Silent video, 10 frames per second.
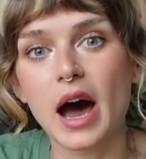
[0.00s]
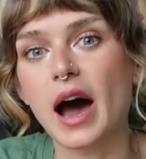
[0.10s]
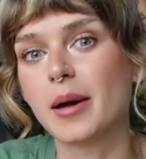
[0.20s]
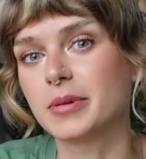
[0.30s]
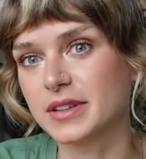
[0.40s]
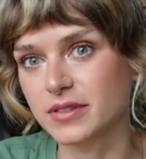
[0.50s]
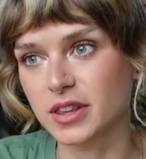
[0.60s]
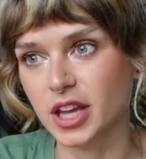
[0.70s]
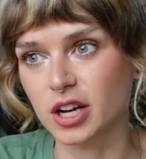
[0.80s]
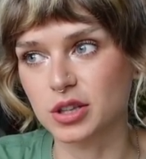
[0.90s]
I believe
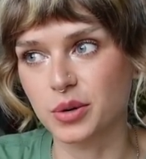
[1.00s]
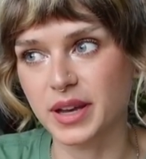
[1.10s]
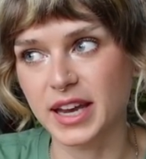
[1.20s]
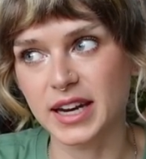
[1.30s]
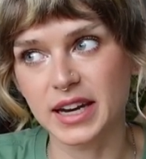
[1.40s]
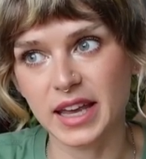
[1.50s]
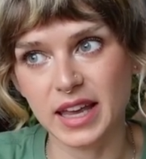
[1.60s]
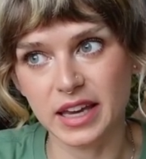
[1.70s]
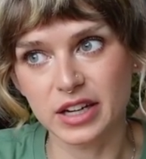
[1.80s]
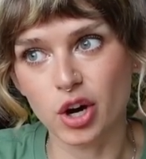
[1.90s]
that they are located
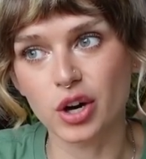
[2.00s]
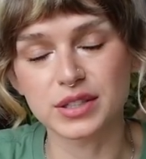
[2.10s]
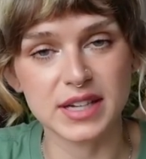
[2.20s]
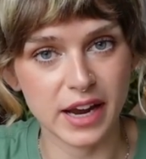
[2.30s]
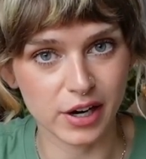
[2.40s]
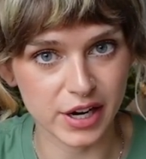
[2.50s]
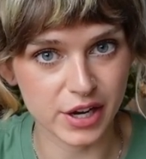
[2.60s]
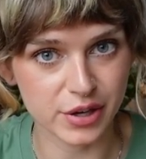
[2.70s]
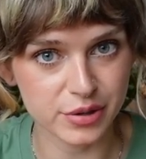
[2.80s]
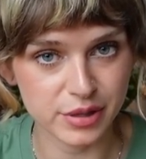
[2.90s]
in
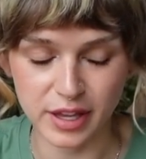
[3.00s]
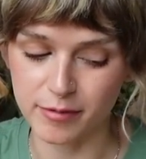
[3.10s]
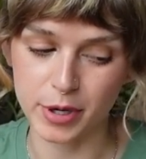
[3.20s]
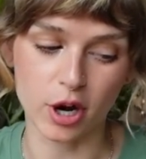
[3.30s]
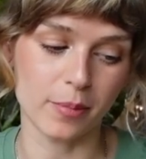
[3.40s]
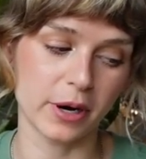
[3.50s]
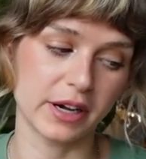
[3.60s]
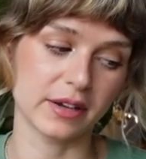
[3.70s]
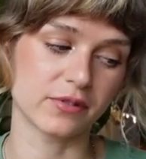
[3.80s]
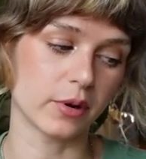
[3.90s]
Ontario. They've been
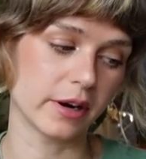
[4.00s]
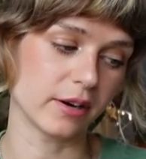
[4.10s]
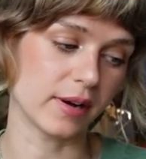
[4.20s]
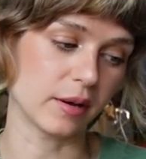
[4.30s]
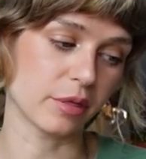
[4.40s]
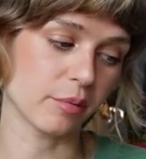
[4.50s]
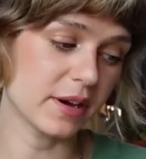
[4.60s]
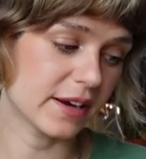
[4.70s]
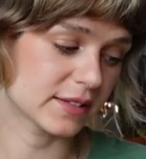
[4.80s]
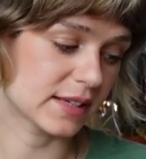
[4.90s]
operating for around three
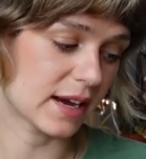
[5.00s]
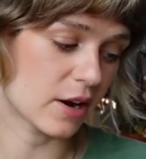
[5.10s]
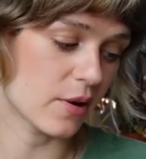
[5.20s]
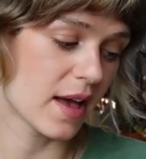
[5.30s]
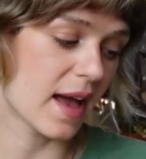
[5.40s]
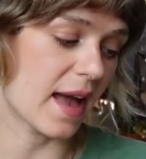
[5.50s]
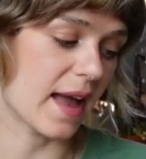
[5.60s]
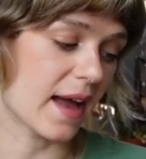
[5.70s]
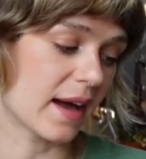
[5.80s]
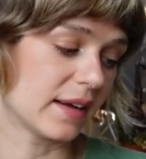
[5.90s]
years now,
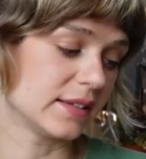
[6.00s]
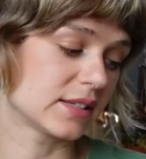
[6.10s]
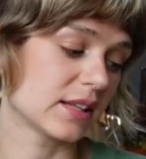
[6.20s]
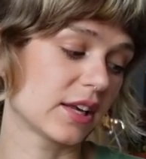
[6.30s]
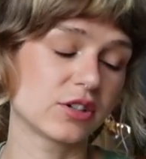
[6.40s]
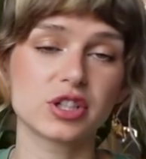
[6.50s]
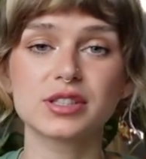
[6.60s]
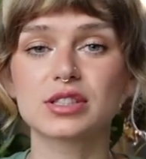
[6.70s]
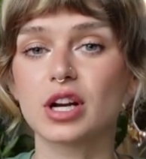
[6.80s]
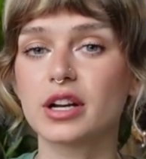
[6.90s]
and they're
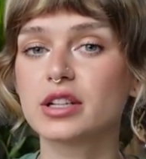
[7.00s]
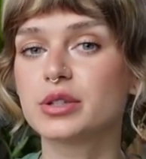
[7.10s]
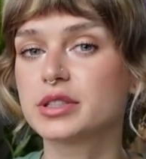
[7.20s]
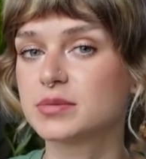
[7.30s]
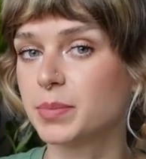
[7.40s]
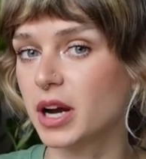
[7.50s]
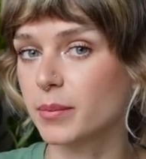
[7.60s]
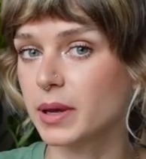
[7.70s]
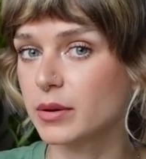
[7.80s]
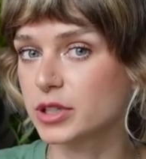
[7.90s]
just starting to
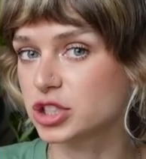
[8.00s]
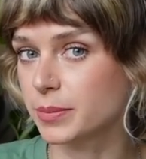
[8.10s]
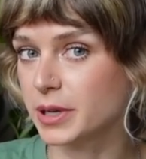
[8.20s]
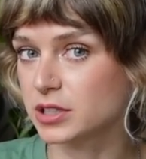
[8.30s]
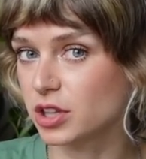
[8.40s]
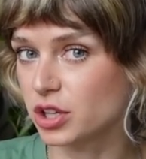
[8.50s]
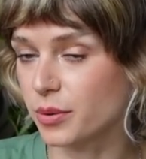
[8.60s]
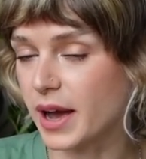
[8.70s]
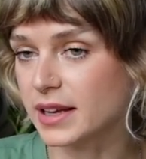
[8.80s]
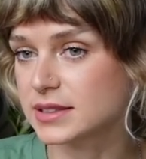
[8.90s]
experiment with shipping to the
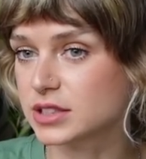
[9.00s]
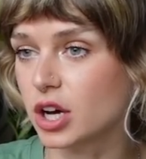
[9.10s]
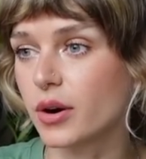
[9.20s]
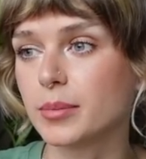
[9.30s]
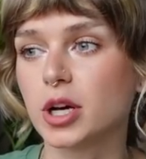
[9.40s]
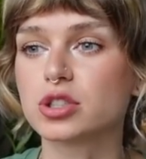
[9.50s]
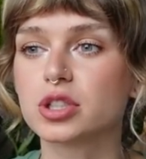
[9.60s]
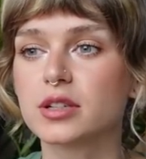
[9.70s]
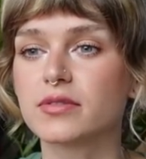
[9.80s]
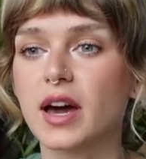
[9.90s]
US, so I'm not
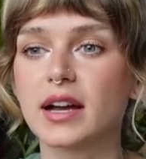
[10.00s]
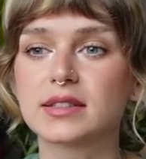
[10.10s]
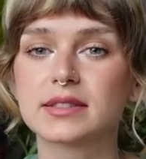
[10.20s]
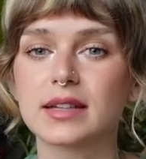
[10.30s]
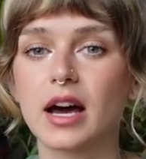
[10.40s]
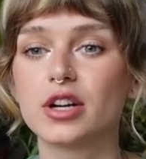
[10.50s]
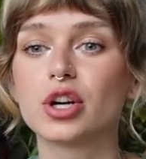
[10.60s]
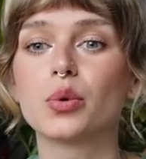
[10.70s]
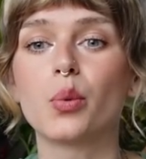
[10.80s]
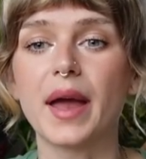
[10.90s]
sure if that's
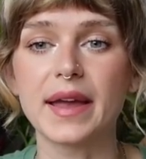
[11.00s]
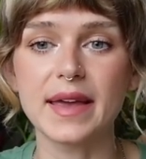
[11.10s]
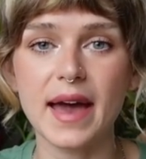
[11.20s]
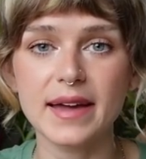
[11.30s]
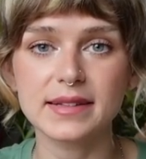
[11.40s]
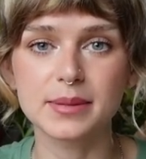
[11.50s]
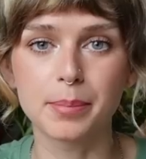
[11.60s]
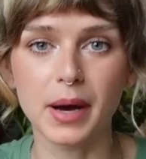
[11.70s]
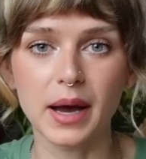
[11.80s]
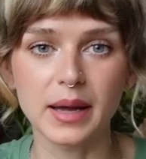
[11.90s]
underway yet,
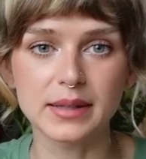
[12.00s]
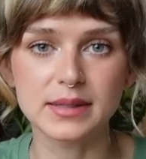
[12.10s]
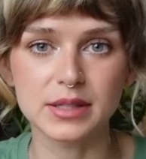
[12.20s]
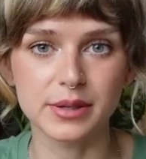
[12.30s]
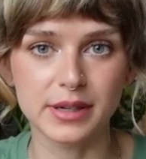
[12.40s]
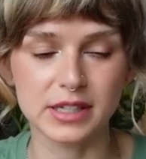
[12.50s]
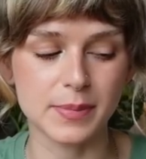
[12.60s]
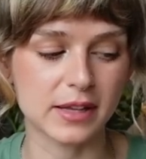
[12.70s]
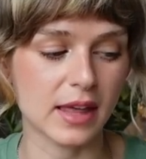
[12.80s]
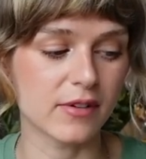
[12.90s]
but you can
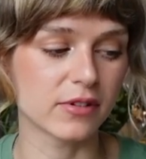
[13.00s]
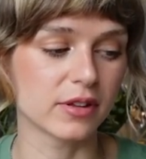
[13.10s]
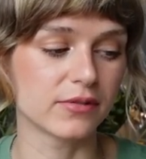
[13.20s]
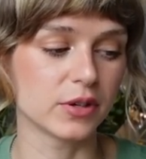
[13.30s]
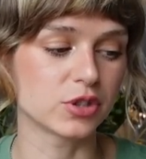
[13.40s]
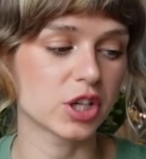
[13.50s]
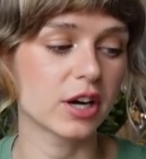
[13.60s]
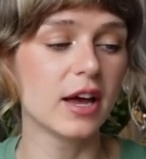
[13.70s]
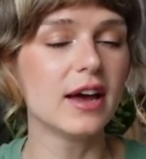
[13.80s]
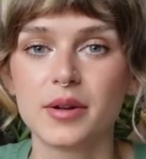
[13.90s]
expect that for the
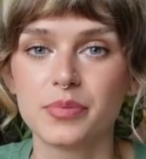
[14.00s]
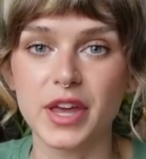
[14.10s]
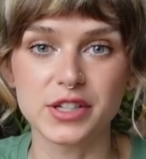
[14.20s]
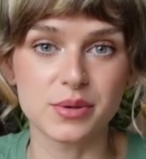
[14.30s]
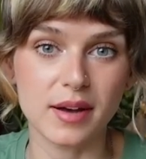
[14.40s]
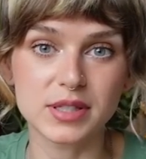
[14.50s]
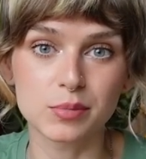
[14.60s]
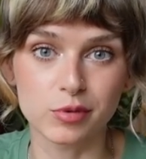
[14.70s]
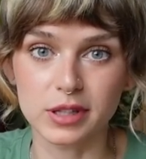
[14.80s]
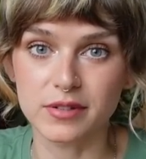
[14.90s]
future. They do have
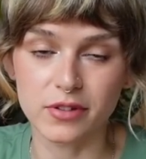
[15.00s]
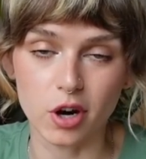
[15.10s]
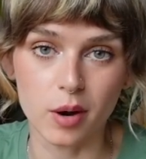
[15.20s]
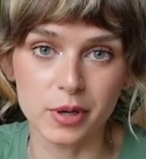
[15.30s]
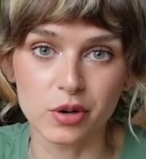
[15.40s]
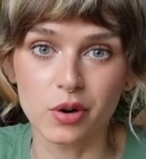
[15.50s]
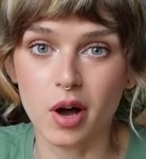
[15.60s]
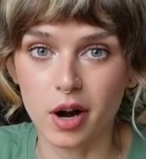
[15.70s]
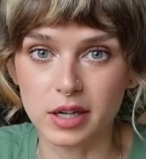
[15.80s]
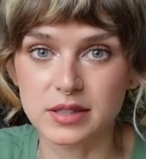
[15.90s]
some really phenomenal,
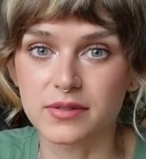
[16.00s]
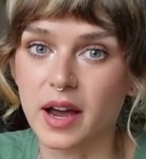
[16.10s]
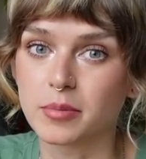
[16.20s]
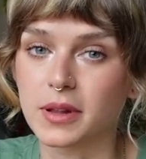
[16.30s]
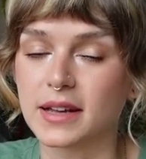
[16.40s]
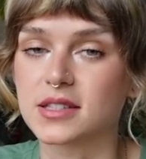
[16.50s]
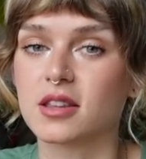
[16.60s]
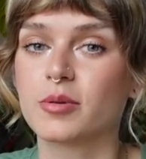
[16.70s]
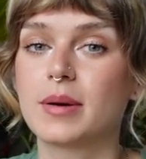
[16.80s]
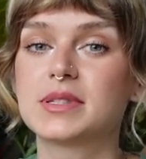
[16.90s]
hard to find plants on
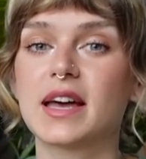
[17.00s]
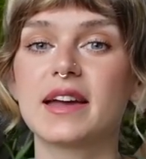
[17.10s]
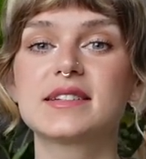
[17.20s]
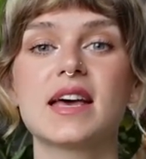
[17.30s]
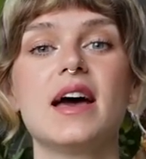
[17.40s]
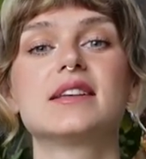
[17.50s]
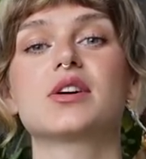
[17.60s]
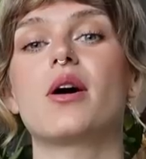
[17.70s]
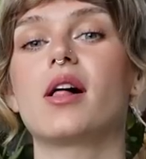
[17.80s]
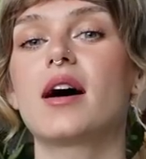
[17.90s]
their website.
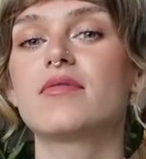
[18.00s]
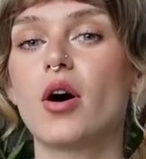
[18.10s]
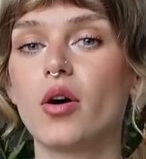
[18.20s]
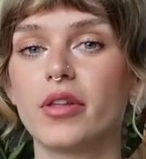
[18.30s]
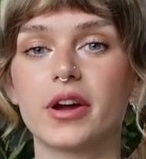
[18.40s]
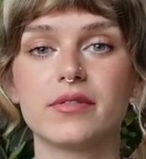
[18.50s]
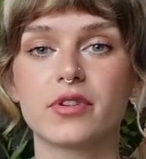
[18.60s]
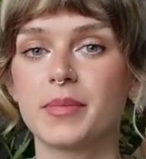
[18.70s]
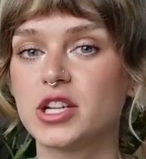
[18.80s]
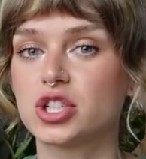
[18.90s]
So I'll have all their
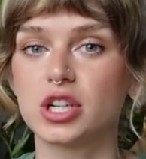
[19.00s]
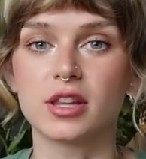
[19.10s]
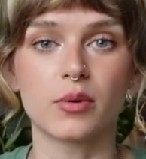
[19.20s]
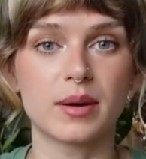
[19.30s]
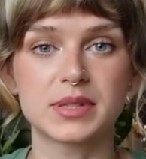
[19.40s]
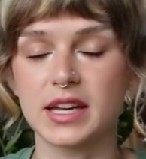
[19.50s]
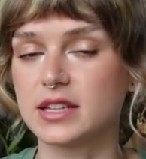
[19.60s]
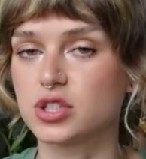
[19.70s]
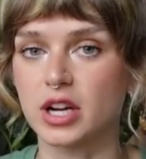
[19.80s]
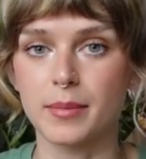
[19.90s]
information, their website,
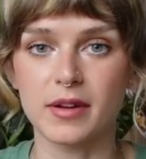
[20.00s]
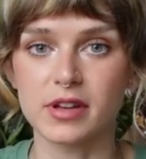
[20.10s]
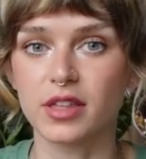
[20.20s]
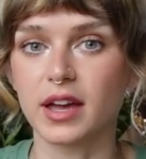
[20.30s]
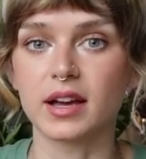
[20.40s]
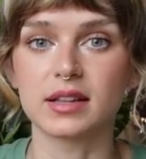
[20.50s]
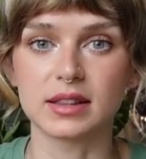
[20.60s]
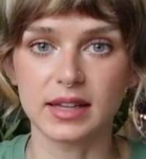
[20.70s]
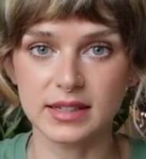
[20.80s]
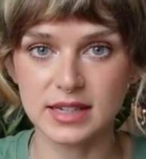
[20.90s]
Instagram, everything
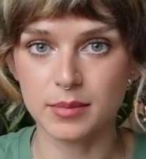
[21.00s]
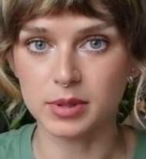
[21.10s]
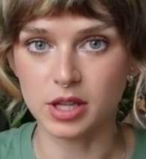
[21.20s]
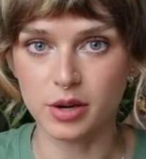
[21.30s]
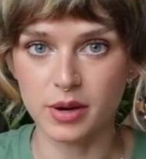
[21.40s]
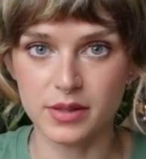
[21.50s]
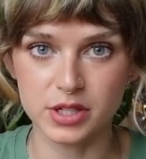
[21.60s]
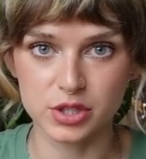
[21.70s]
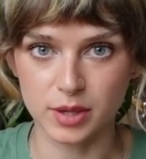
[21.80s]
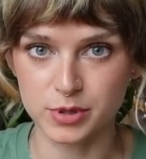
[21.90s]
linked down below in the
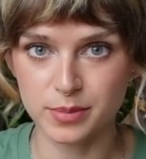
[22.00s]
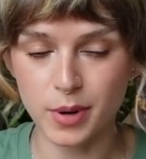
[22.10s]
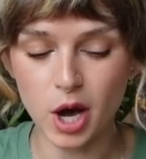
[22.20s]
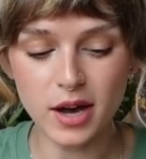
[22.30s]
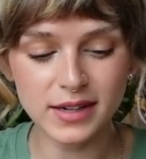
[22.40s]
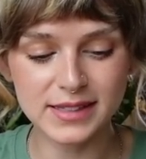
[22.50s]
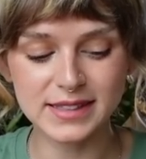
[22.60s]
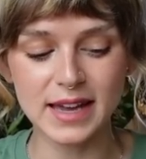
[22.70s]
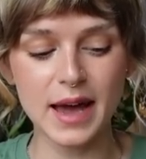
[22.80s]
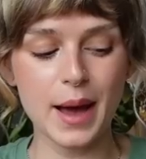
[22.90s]
description box.